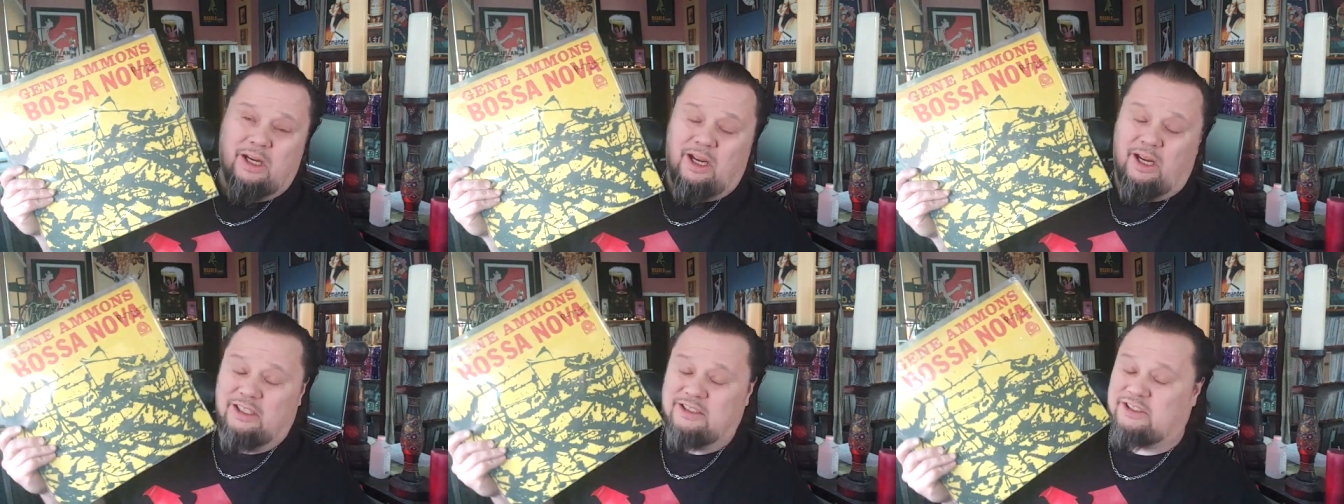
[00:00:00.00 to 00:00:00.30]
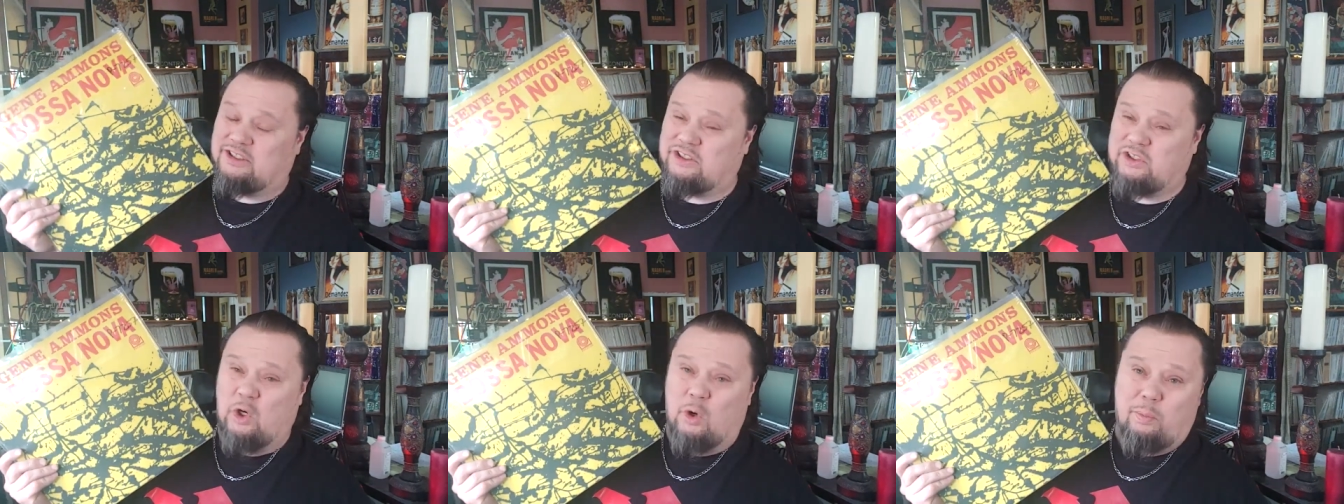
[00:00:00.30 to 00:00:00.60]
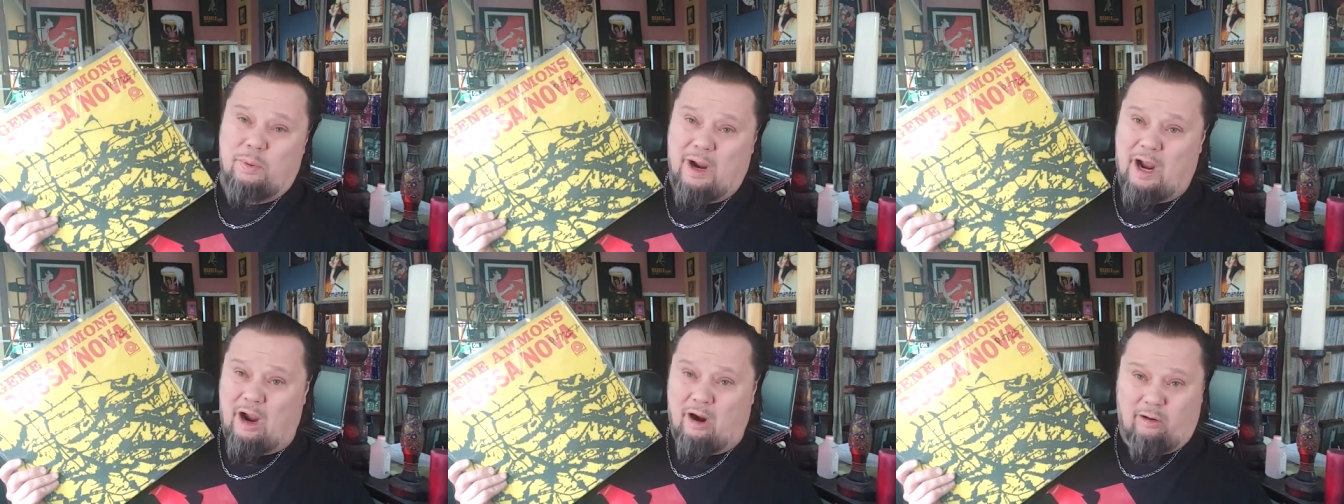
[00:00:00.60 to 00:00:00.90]
is so
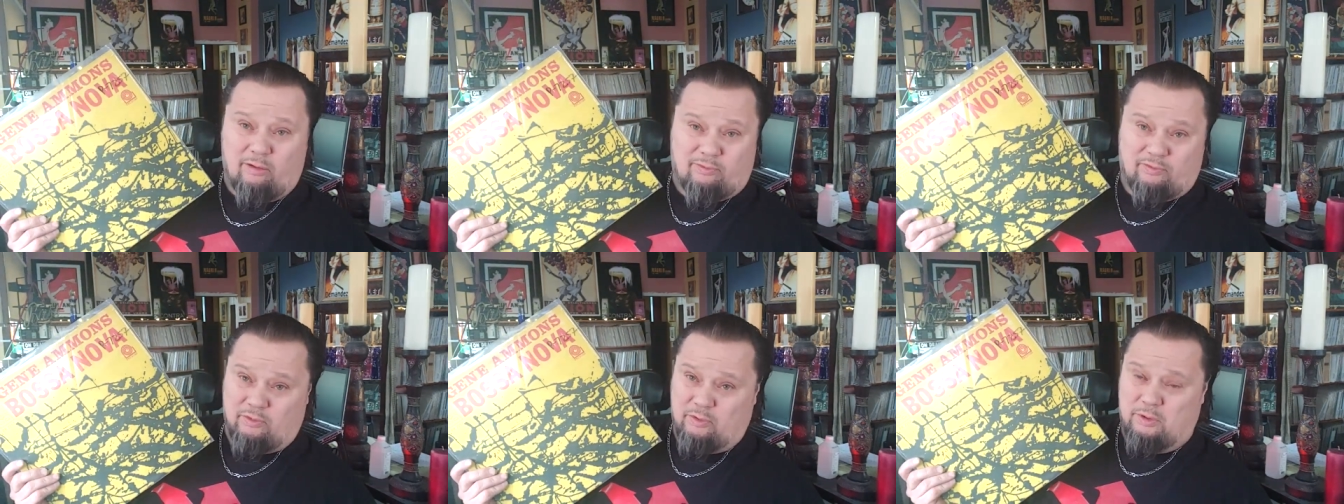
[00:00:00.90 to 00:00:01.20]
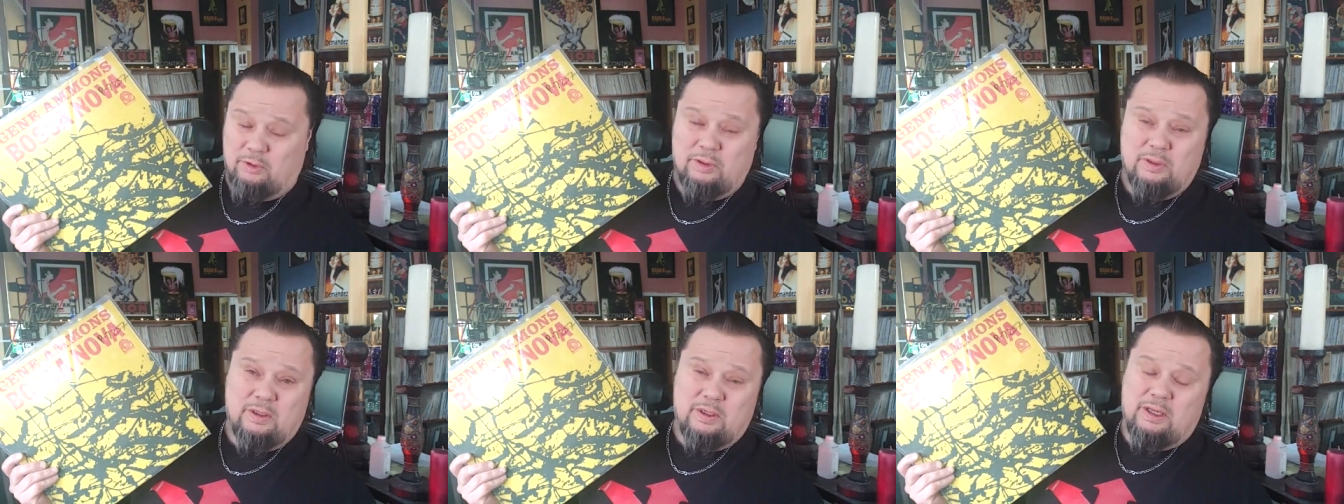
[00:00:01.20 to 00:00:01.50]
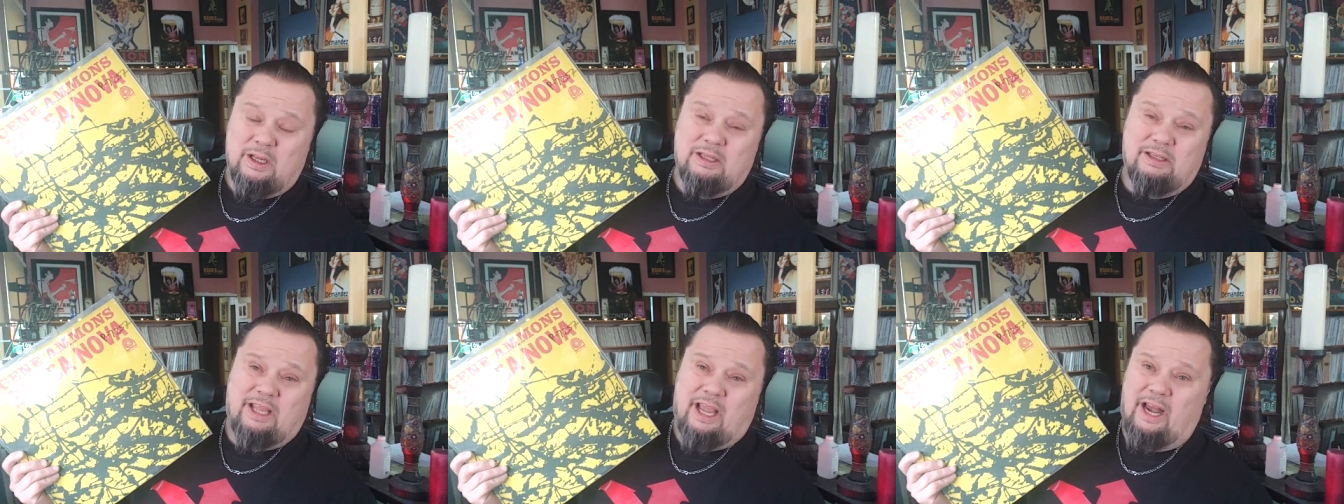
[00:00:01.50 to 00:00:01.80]
powerful
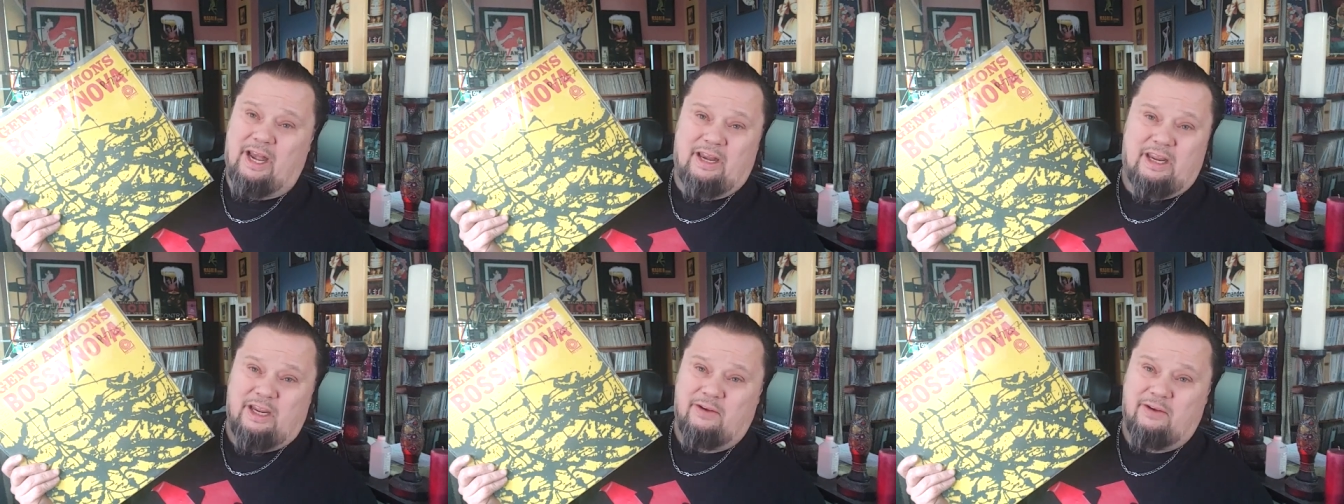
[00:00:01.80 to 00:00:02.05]
that